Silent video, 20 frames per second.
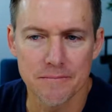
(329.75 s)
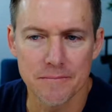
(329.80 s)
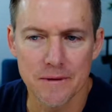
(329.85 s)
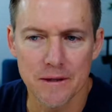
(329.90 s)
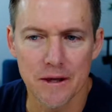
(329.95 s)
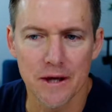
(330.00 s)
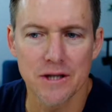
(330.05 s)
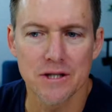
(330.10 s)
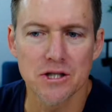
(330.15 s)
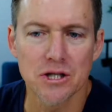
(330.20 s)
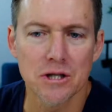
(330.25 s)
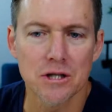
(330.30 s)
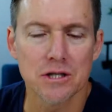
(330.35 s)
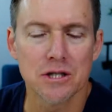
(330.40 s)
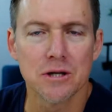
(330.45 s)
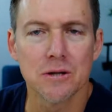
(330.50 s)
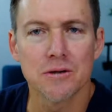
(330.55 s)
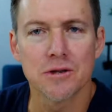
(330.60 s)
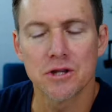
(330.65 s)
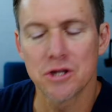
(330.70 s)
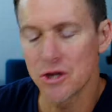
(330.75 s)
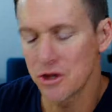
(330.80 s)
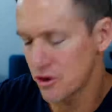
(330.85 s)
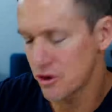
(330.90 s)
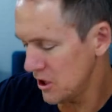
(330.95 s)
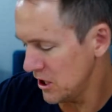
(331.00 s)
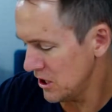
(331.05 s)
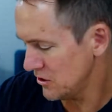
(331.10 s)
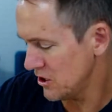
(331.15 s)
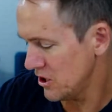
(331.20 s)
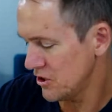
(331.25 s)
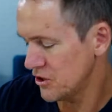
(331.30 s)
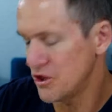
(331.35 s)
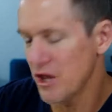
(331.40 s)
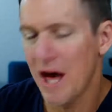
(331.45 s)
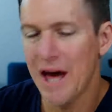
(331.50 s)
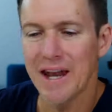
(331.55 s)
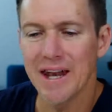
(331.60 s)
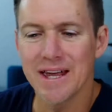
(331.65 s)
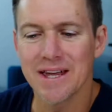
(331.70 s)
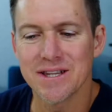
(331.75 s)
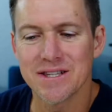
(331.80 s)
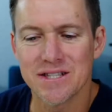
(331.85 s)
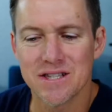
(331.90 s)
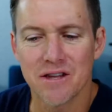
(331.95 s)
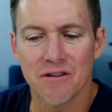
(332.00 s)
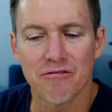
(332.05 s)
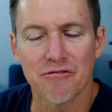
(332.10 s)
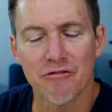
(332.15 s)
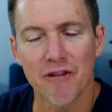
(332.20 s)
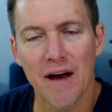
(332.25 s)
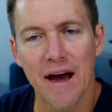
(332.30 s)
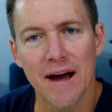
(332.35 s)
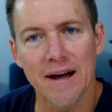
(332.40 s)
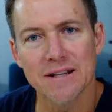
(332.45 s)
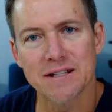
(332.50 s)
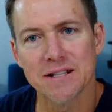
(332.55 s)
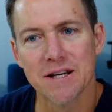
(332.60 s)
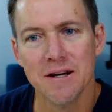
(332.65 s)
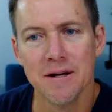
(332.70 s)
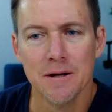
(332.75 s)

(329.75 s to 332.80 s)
Like to think that is the fact